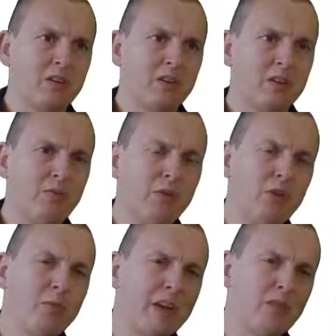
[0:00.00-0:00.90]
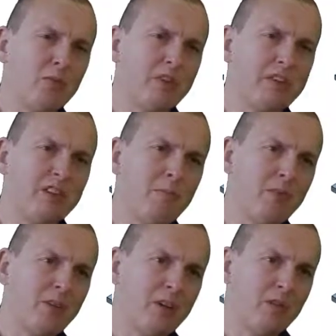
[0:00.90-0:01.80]
If we go back to our example
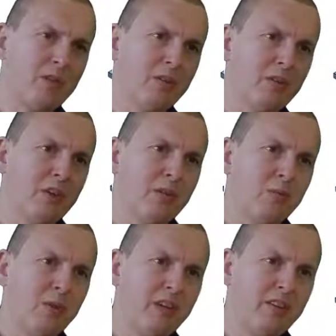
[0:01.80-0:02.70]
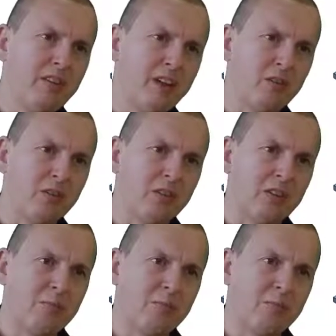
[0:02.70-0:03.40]
now, we can take our